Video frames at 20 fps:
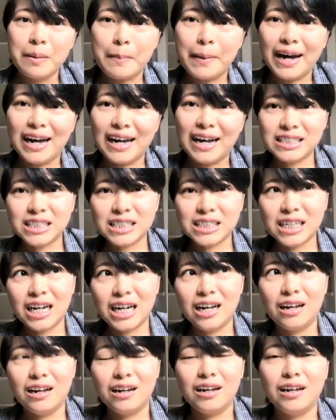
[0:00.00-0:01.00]
But
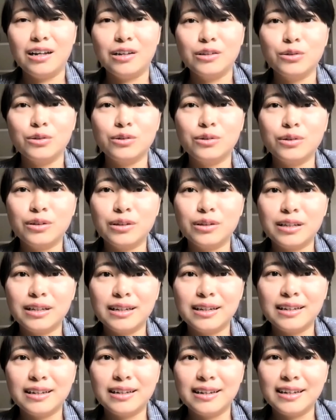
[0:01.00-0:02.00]
um,
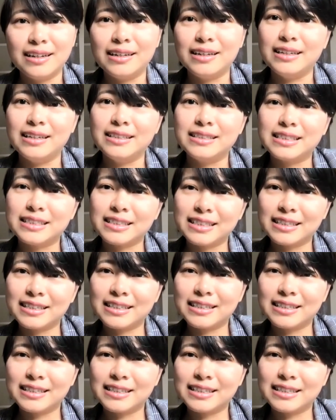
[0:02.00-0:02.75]
it